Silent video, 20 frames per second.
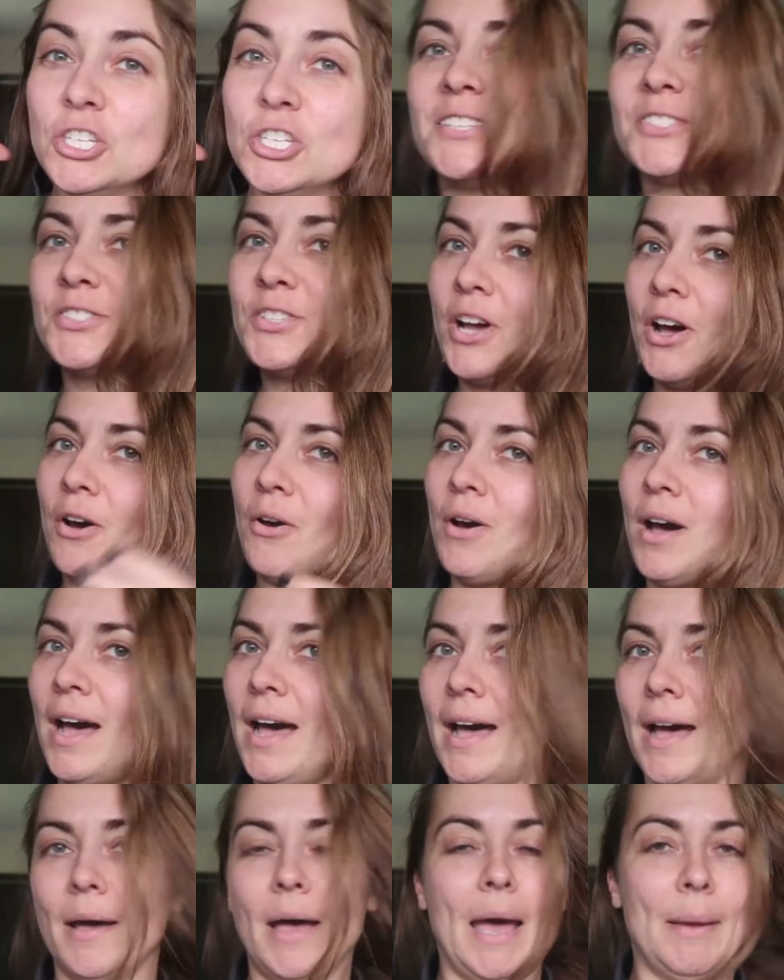So
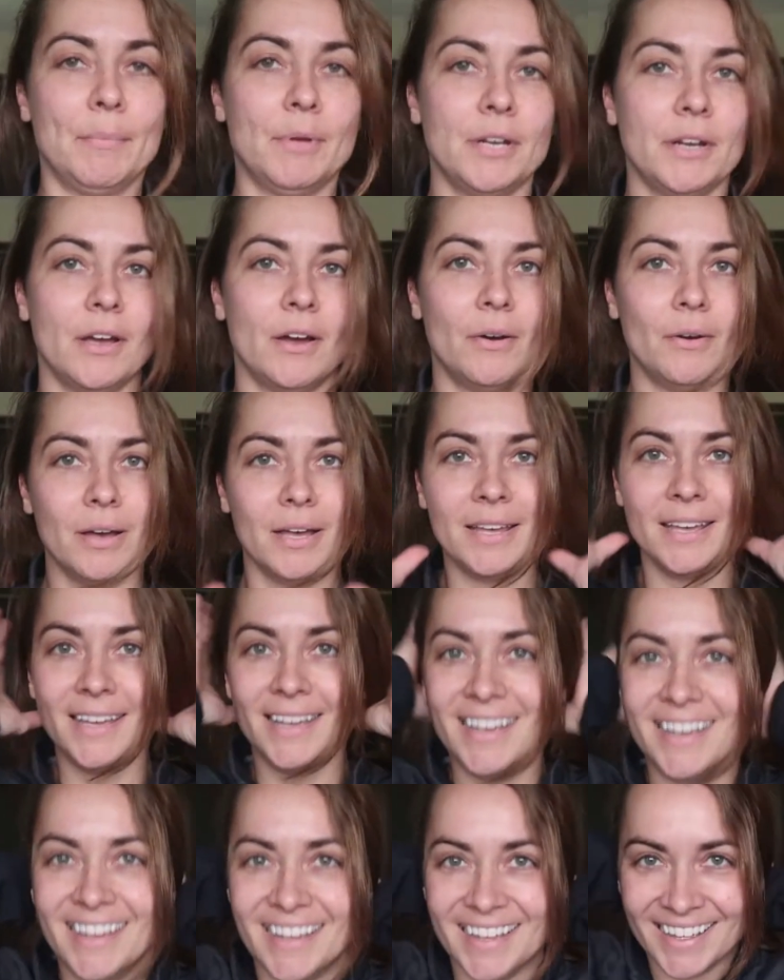I'm gonna go,
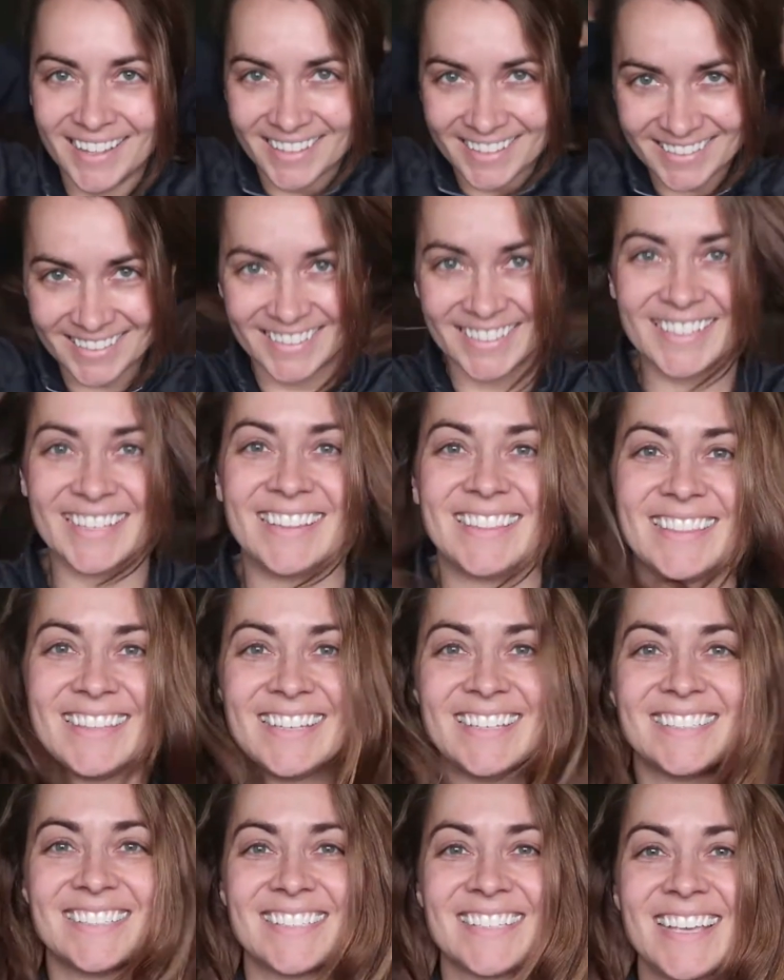look at
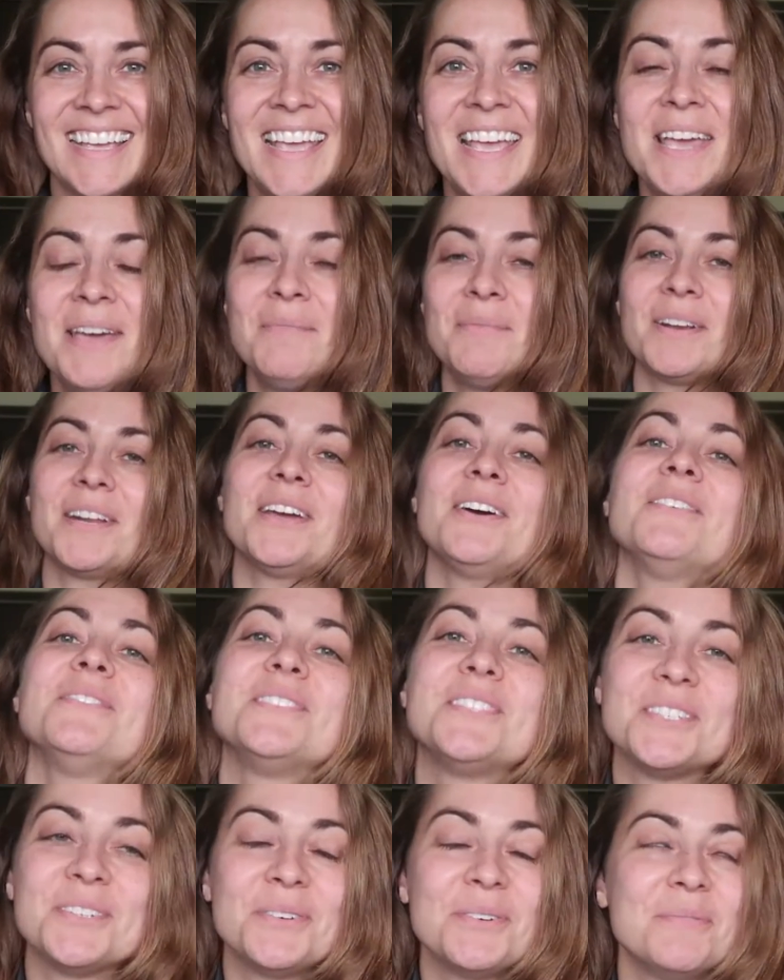this. I'm gonna go
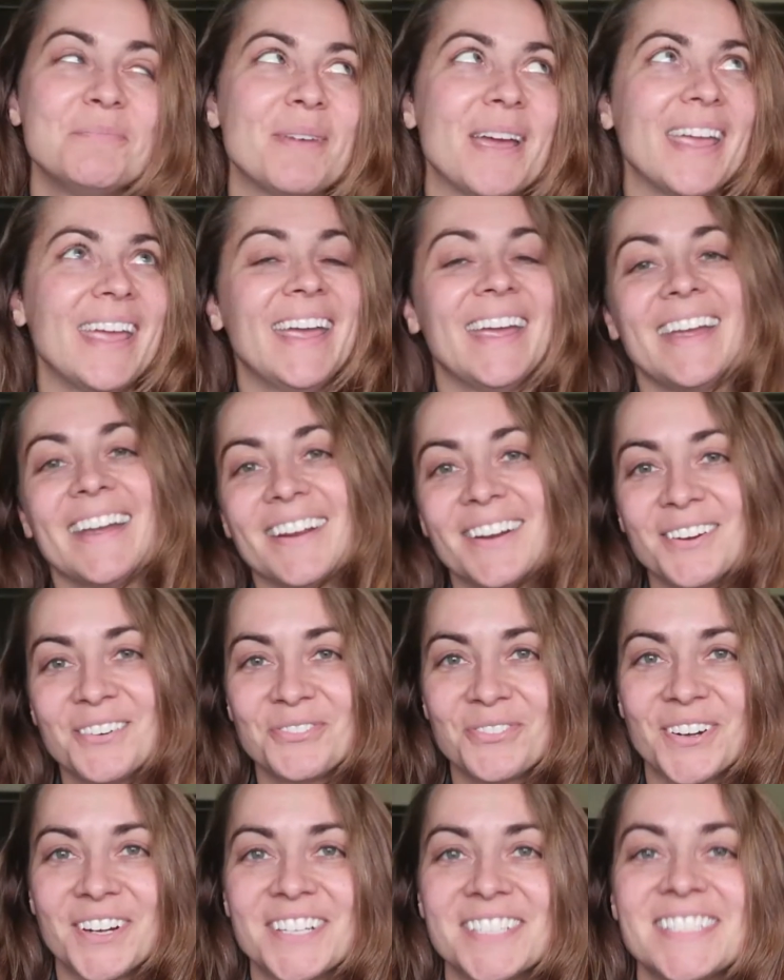do my hair
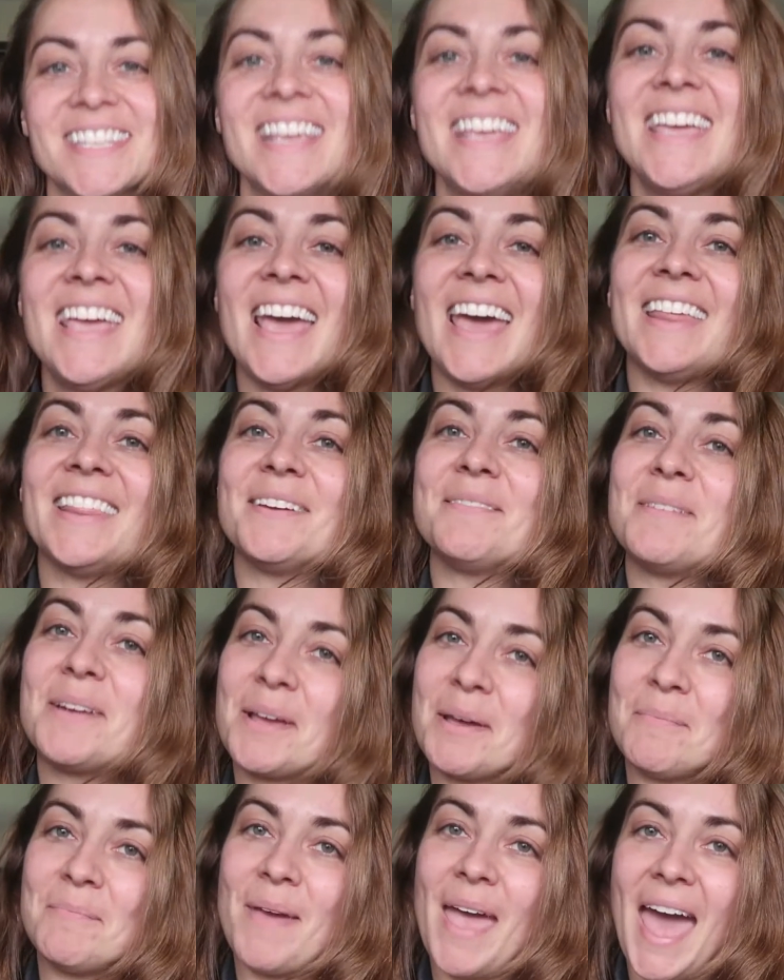first and then I'm gonna
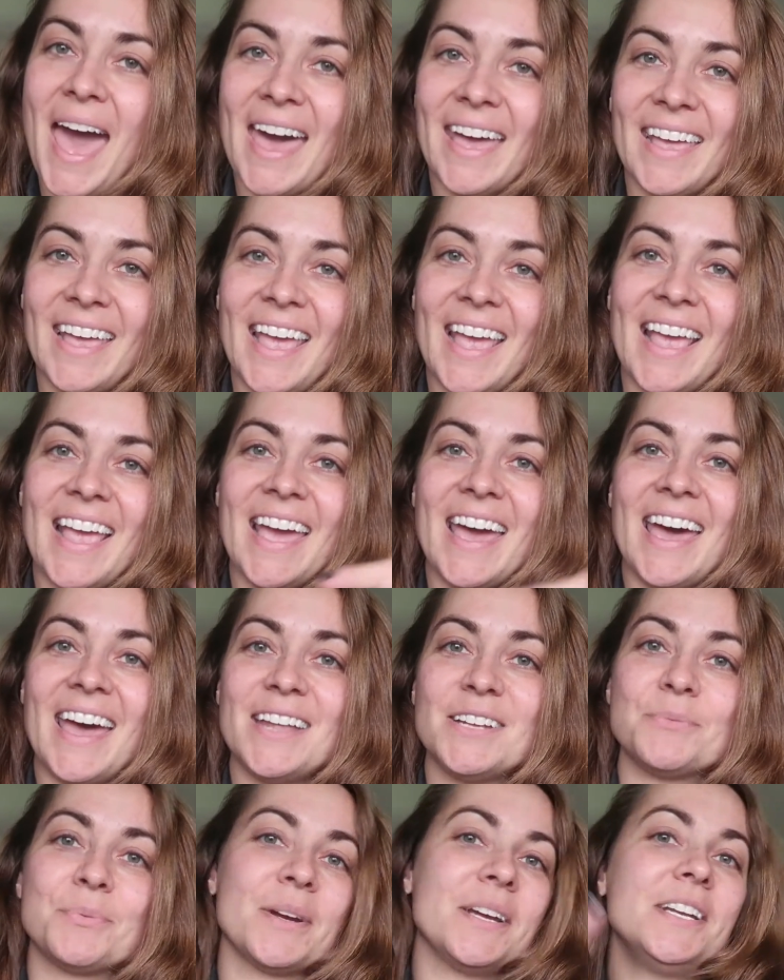come back
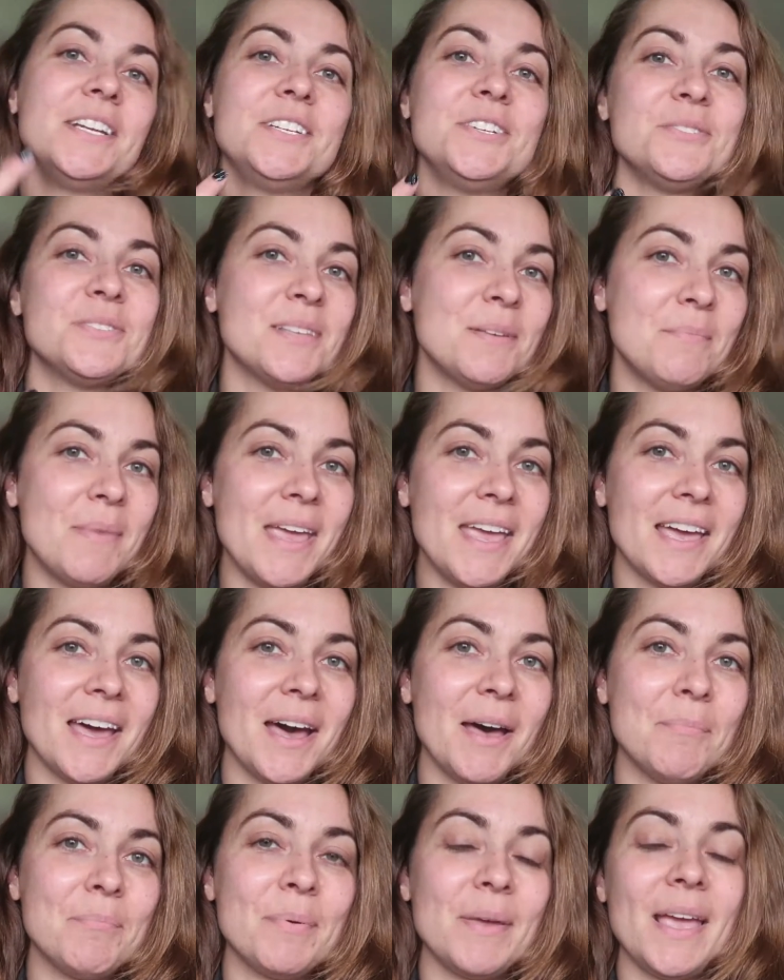and we're gonna do some
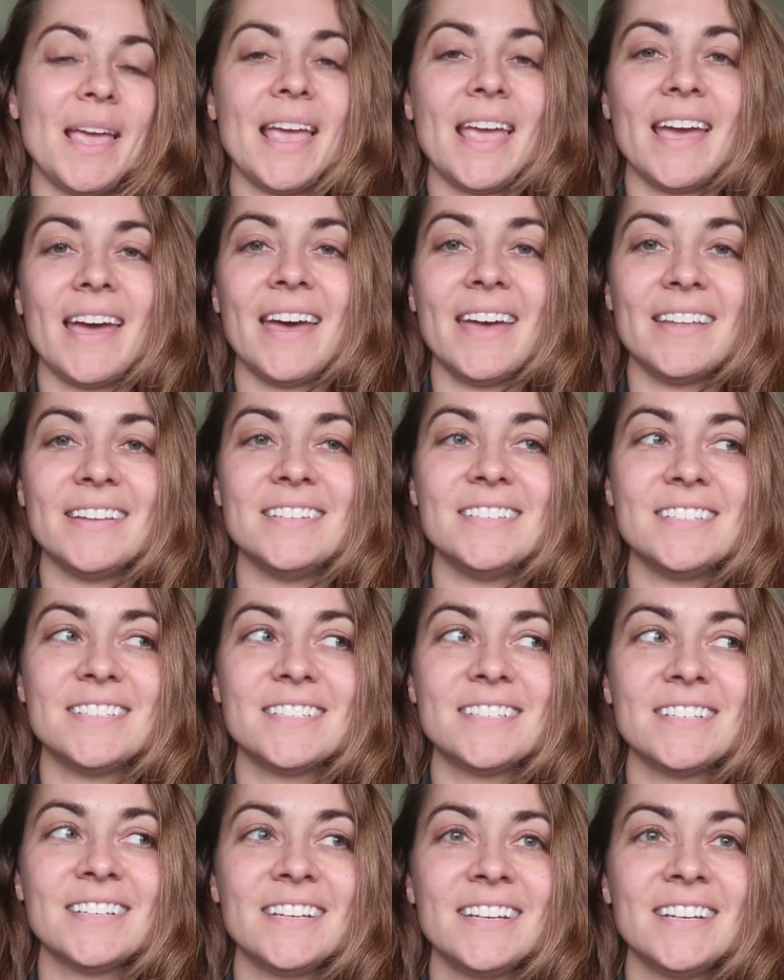makeup and